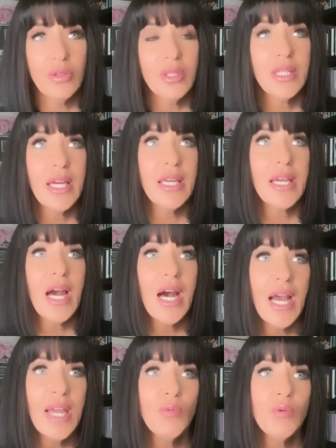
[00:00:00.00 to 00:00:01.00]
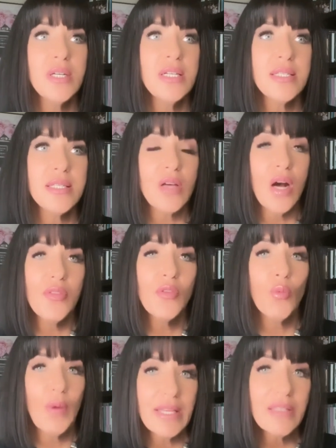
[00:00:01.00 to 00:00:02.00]
Like, I was on the
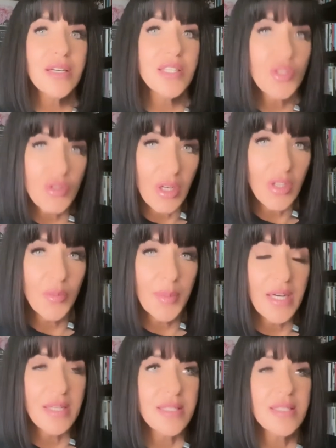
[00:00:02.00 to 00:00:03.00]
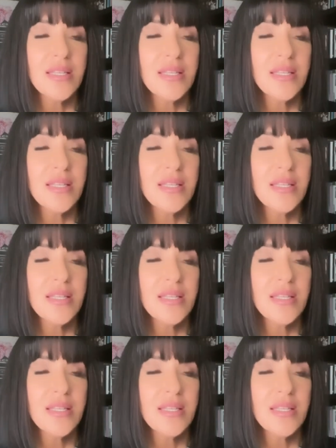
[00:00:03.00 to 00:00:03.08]
weight loss struggle bus